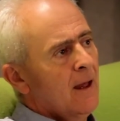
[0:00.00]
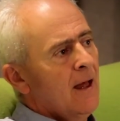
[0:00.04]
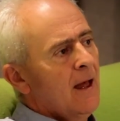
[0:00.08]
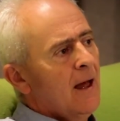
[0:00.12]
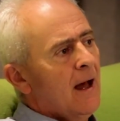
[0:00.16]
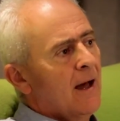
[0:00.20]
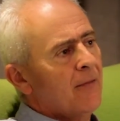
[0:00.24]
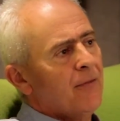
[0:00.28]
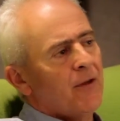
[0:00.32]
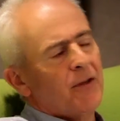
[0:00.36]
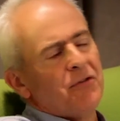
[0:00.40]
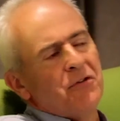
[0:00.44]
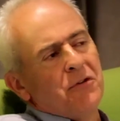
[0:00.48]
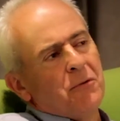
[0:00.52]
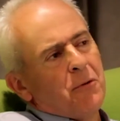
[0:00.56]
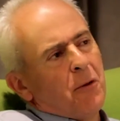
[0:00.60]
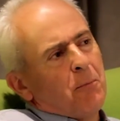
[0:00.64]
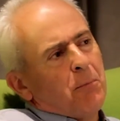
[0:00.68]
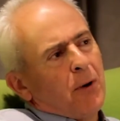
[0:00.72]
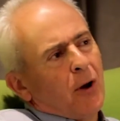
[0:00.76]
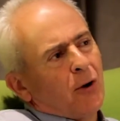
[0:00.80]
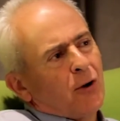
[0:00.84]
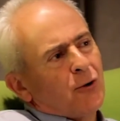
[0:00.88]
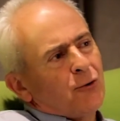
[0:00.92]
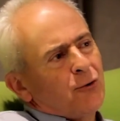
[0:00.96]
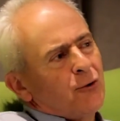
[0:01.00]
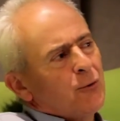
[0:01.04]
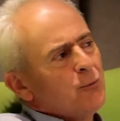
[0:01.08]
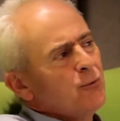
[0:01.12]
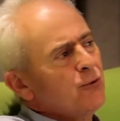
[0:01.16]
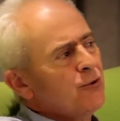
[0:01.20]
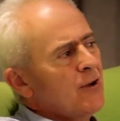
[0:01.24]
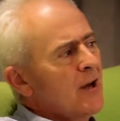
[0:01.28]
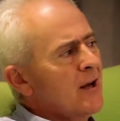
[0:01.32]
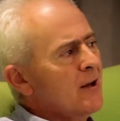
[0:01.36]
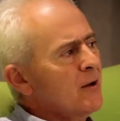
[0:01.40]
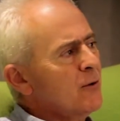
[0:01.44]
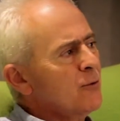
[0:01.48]
And then the bloggers
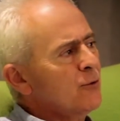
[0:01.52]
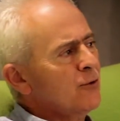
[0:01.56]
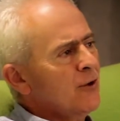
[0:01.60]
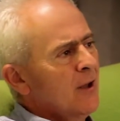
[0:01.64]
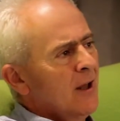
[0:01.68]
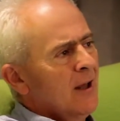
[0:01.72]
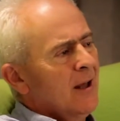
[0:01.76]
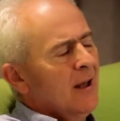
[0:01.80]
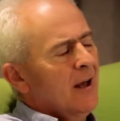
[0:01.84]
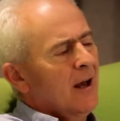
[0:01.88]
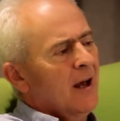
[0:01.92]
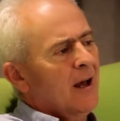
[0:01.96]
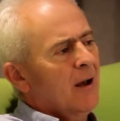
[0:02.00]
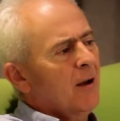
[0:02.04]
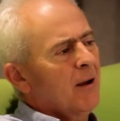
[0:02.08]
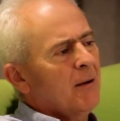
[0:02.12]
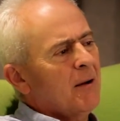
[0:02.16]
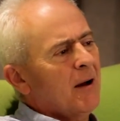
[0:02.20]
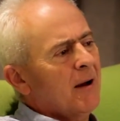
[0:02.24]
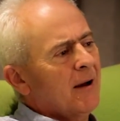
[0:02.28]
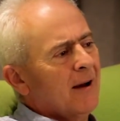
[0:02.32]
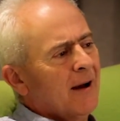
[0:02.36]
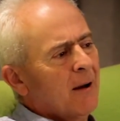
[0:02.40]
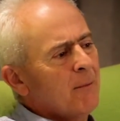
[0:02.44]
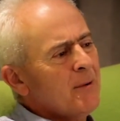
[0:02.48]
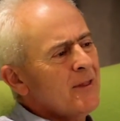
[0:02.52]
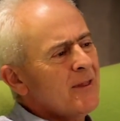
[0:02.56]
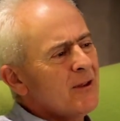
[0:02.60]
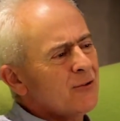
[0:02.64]
themselves, I mean,